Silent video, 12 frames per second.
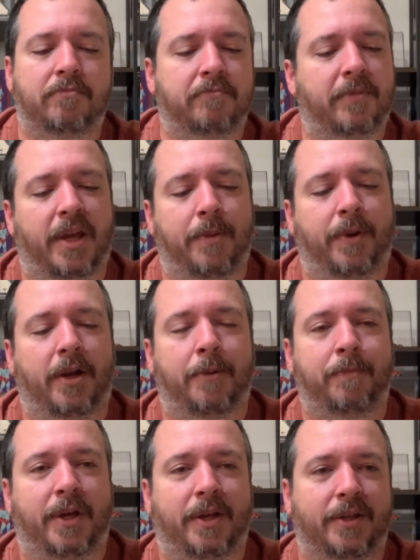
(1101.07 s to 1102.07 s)
keep it
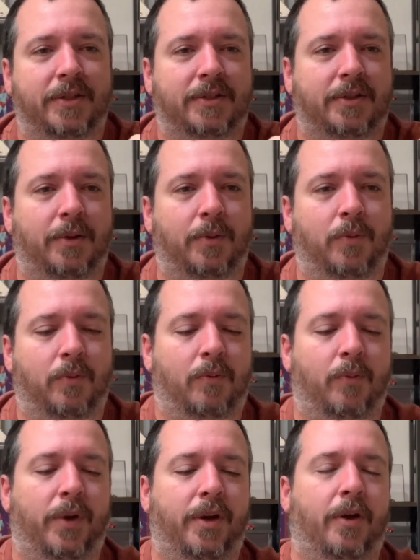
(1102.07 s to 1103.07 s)
up because the
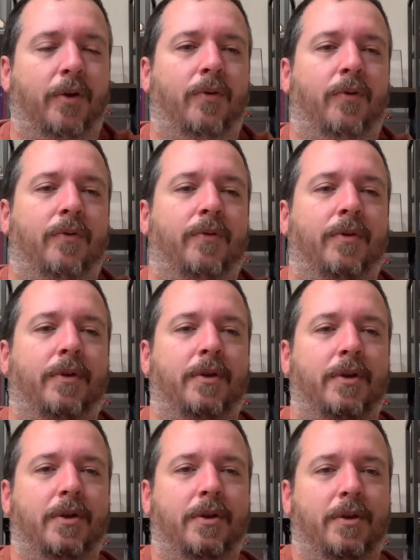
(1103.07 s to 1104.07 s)
window,
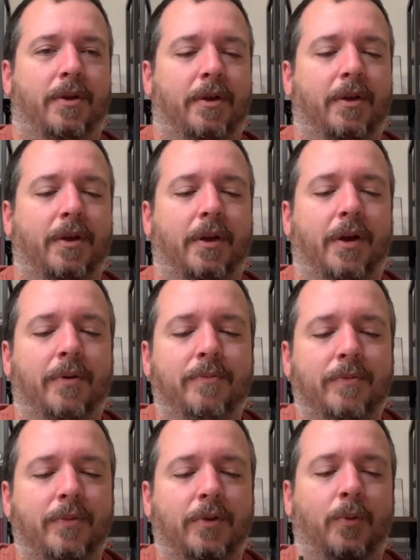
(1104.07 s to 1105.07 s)

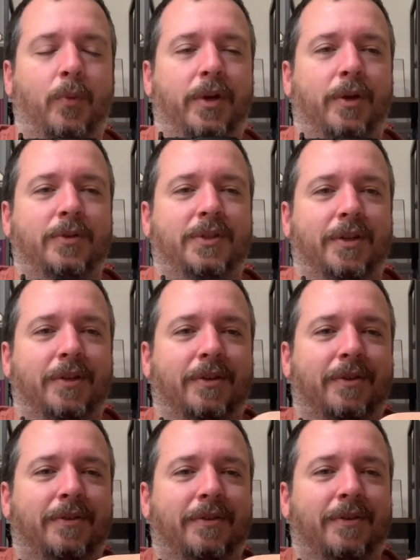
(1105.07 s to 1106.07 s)
the window
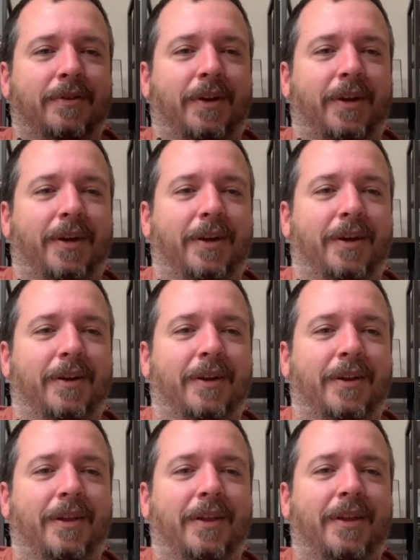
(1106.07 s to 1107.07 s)
seal right
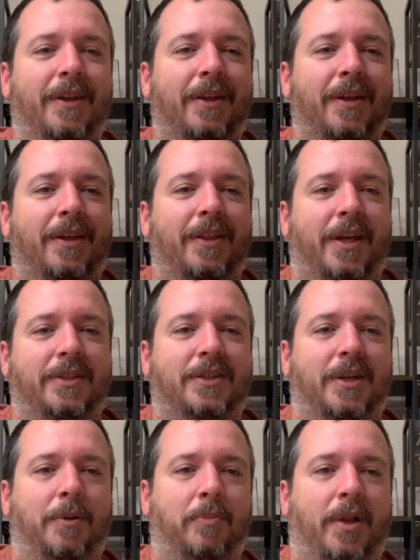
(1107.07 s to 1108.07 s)
here, that's
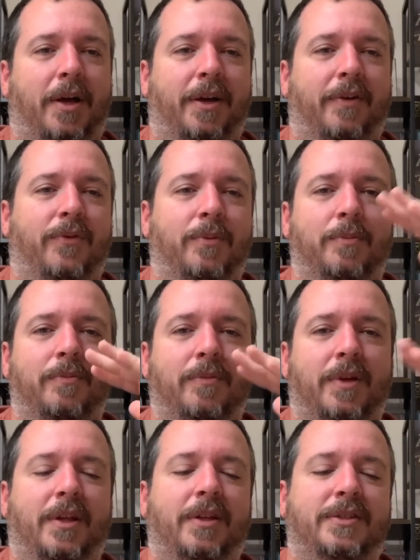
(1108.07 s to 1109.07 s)
gonna block it
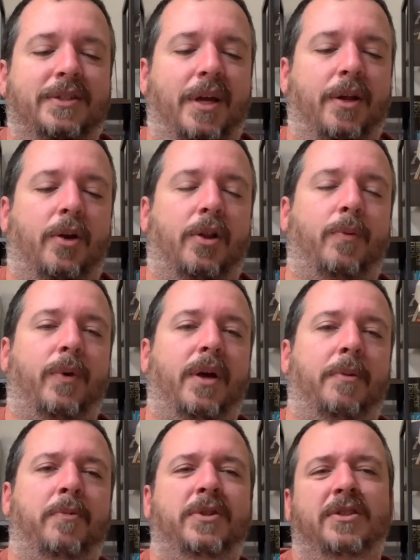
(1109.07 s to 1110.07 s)
from staying all the way
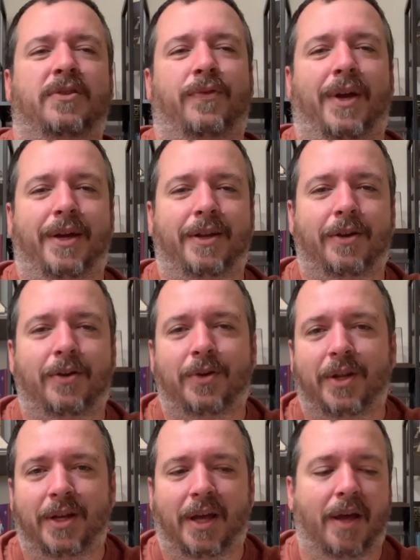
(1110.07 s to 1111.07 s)
up, which is fine. You don't
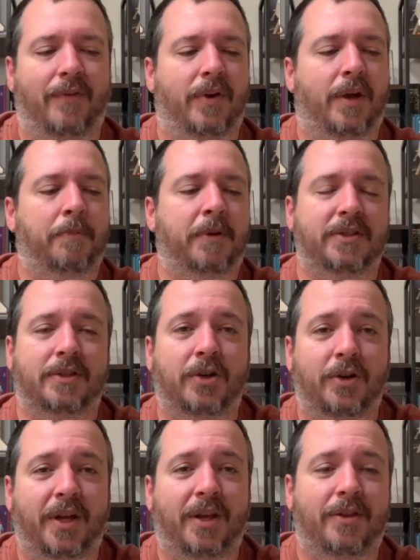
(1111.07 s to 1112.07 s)
need to have it up, because
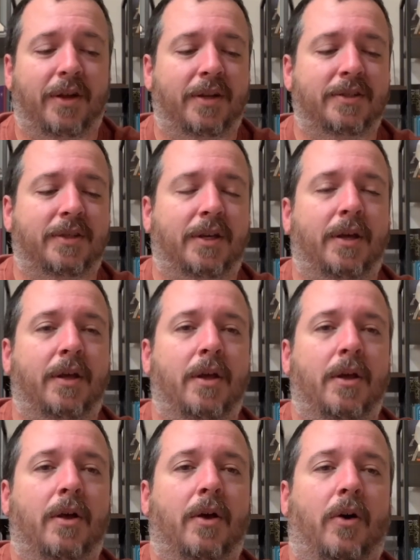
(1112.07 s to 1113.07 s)
underneath, honestly,
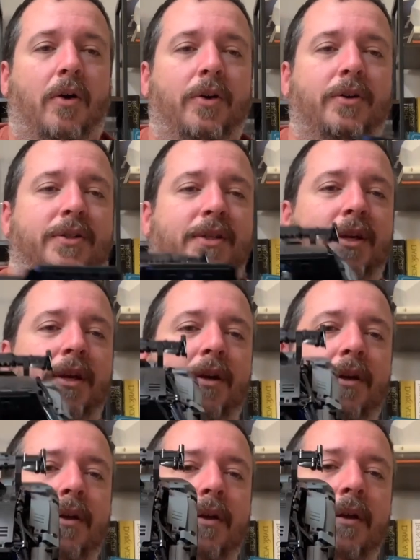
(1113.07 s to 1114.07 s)
all you're
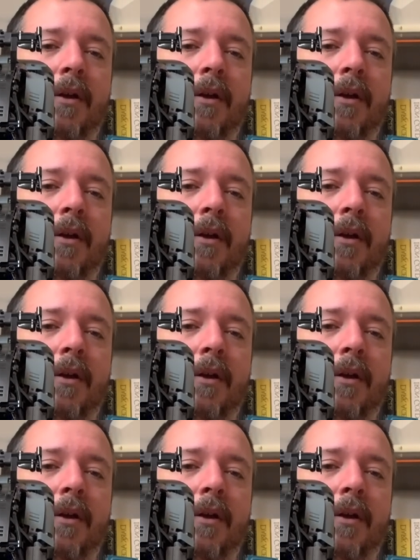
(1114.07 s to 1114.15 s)
seeing